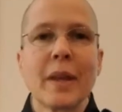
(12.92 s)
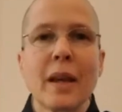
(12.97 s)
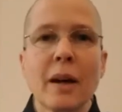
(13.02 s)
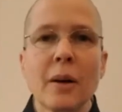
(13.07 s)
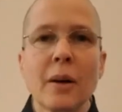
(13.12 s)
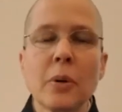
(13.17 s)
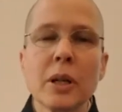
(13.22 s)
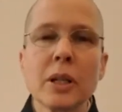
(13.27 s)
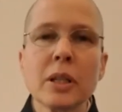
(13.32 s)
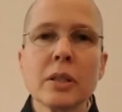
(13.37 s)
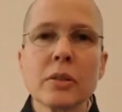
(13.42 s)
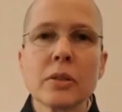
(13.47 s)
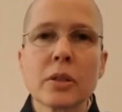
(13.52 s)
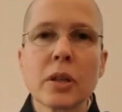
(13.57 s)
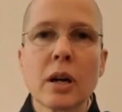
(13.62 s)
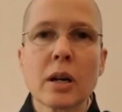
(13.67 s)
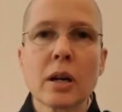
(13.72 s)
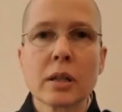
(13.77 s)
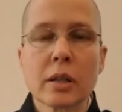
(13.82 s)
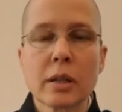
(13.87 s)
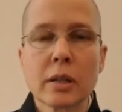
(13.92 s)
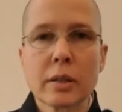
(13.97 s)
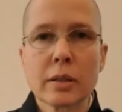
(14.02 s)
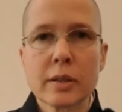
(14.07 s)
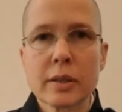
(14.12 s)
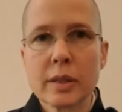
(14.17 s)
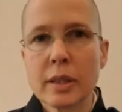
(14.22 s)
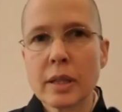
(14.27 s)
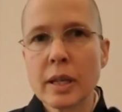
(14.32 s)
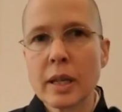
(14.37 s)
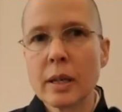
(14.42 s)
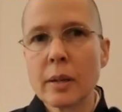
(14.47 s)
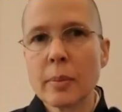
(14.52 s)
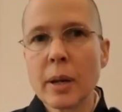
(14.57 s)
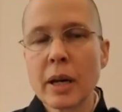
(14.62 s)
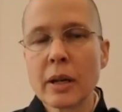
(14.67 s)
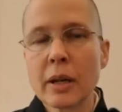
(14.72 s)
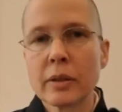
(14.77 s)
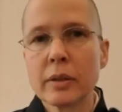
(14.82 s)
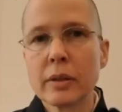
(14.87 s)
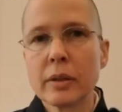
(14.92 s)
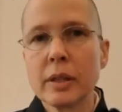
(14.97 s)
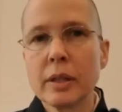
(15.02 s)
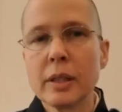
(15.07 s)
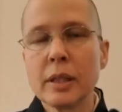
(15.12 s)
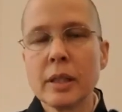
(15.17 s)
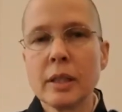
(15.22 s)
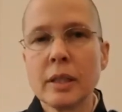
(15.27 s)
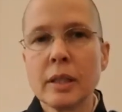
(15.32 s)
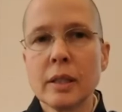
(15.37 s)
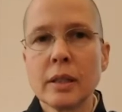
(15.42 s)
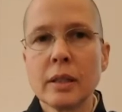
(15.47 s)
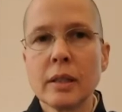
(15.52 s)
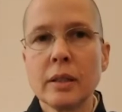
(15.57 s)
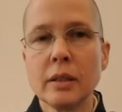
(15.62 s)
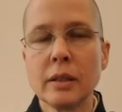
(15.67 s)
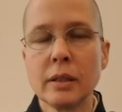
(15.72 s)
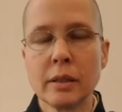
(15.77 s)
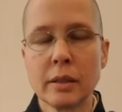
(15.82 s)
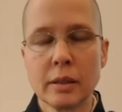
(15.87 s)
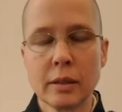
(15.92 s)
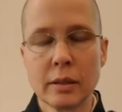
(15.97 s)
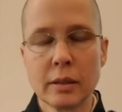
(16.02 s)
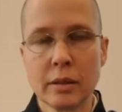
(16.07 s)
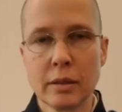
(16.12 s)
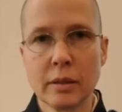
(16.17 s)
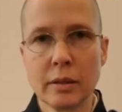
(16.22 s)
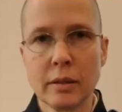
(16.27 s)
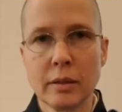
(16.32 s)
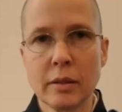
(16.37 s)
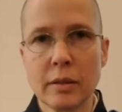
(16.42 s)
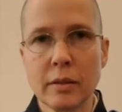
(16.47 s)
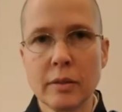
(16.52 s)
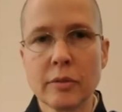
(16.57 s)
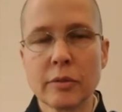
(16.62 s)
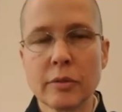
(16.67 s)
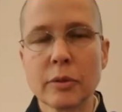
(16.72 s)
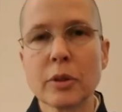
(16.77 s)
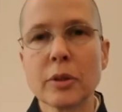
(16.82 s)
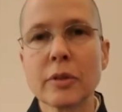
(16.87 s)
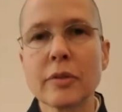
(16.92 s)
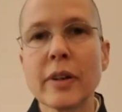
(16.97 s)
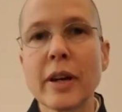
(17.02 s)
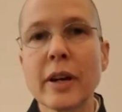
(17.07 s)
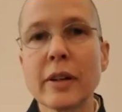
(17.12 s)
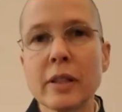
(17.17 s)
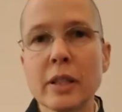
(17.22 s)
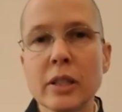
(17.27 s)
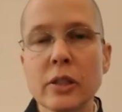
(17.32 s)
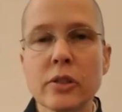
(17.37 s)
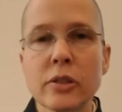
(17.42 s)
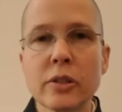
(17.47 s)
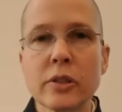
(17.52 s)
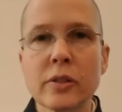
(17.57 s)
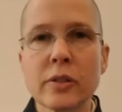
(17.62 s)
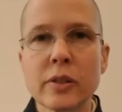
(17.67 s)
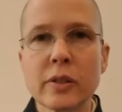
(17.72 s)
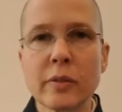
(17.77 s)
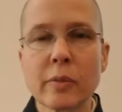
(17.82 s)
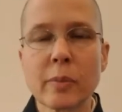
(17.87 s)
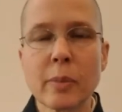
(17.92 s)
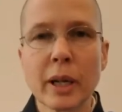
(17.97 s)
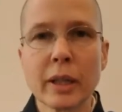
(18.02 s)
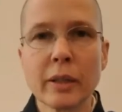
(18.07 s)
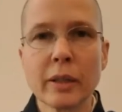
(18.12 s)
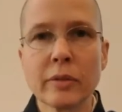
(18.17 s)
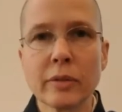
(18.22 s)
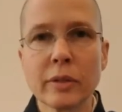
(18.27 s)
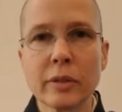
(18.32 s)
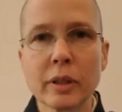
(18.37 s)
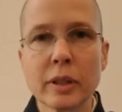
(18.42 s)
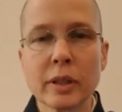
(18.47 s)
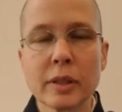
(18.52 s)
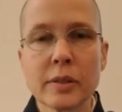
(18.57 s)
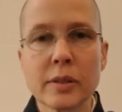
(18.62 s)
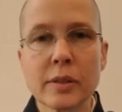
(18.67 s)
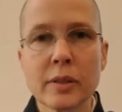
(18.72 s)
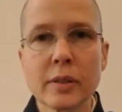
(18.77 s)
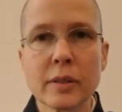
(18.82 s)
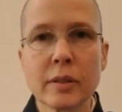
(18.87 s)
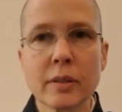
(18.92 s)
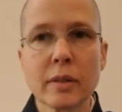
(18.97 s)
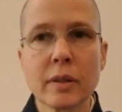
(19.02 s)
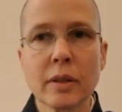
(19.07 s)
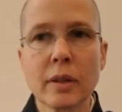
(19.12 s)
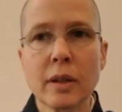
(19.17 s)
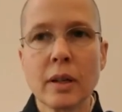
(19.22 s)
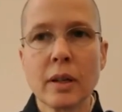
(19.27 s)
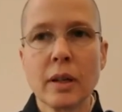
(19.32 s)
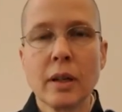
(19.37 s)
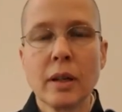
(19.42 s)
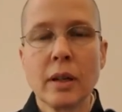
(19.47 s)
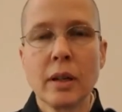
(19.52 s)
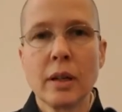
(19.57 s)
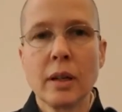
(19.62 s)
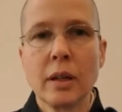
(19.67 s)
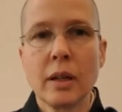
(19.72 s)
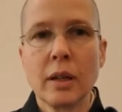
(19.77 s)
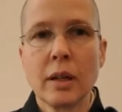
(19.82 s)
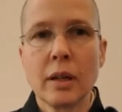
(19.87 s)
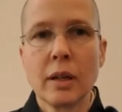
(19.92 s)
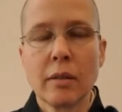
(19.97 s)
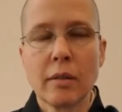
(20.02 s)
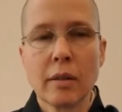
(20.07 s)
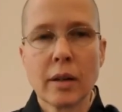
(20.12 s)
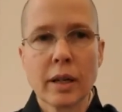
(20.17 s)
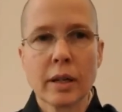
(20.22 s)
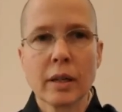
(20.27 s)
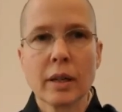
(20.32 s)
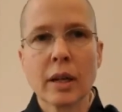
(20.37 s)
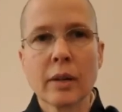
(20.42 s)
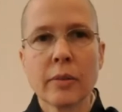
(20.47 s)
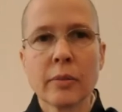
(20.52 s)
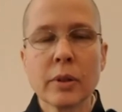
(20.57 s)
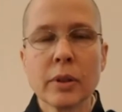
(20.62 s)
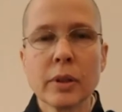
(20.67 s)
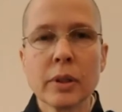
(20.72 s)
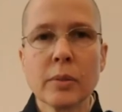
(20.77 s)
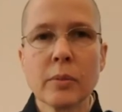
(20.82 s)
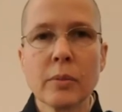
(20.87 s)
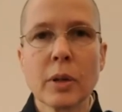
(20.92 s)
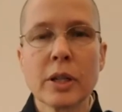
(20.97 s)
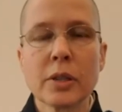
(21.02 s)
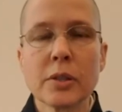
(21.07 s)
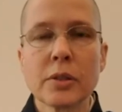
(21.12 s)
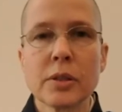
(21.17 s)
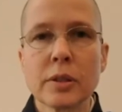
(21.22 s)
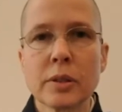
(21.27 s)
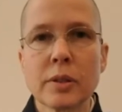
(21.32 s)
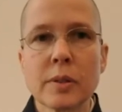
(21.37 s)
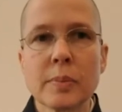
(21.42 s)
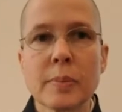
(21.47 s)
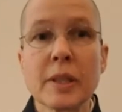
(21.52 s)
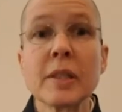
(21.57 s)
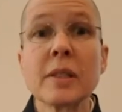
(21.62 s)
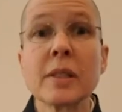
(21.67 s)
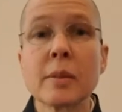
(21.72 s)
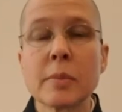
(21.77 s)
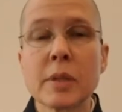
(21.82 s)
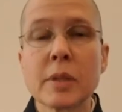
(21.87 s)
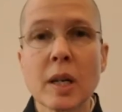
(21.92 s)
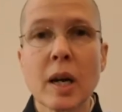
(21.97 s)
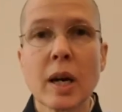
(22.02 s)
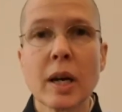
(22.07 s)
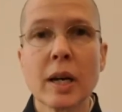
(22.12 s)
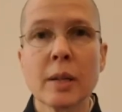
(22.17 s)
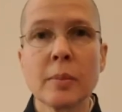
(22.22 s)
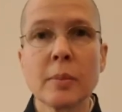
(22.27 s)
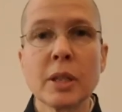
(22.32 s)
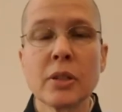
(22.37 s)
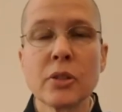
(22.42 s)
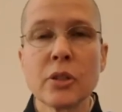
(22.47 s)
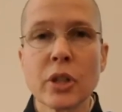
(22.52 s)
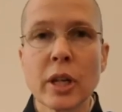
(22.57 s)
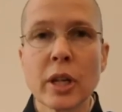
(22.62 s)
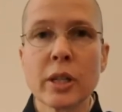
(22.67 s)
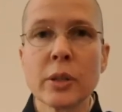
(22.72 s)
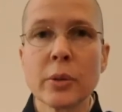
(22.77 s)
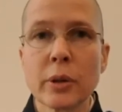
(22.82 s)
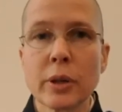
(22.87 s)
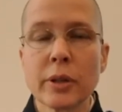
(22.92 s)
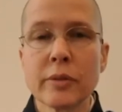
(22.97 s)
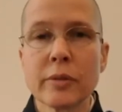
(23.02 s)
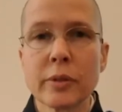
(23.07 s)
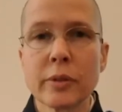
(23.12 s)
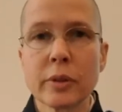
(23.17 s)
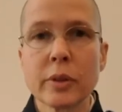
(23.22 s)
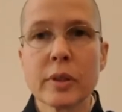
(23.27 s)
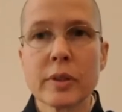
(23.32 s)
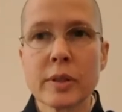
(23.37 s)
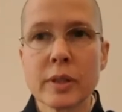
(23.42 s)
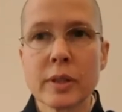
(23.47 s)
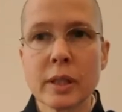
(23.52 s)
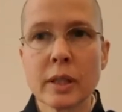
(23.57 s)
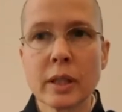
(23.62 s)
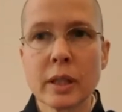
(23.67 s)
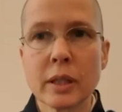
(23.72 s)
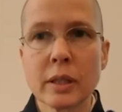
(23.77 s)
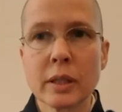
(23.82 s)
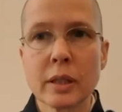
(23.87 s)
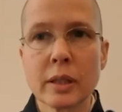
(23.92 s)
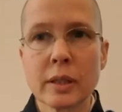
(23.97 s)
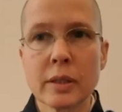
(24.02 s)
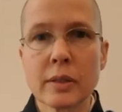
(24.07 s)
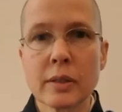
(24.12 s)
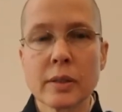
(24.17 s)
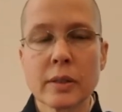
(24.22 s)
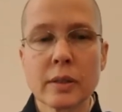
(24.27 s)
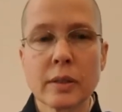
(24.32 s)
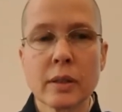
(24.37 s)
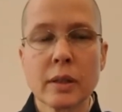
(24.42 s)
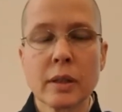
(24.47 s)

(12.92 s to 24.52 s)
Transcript: I want to talk today about the four foundations of mindfulness. And I really wanted to spend some time in January focusing on this.